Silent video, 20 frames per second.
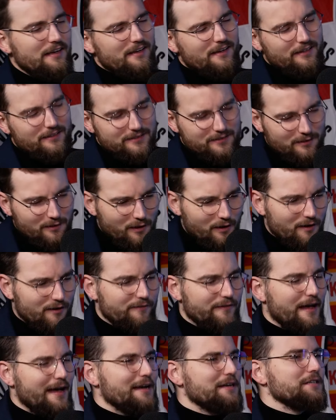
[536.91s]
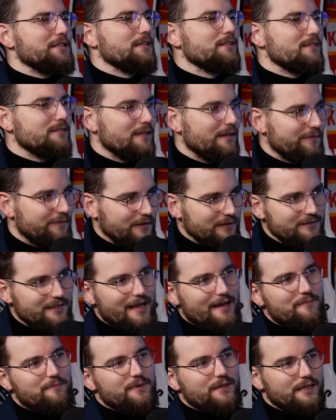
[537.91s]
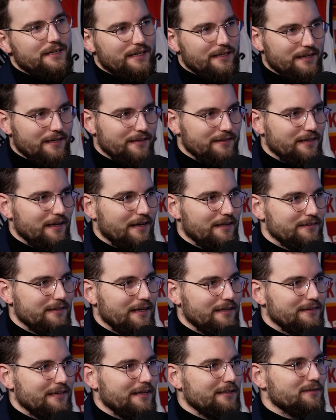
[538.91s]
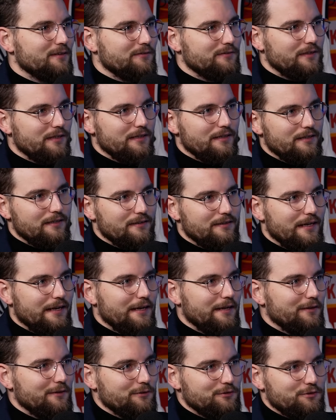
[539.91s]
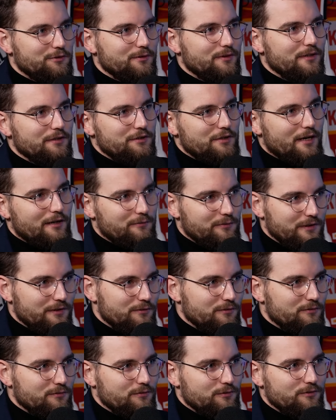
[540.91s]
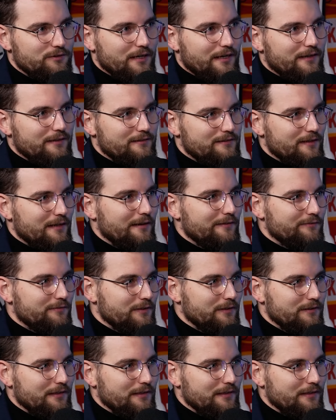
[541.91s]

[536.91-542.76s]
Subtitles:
There's a lot of actions, nothing's happening, and at the end of the day, you shoot the shot with 2 seconds left.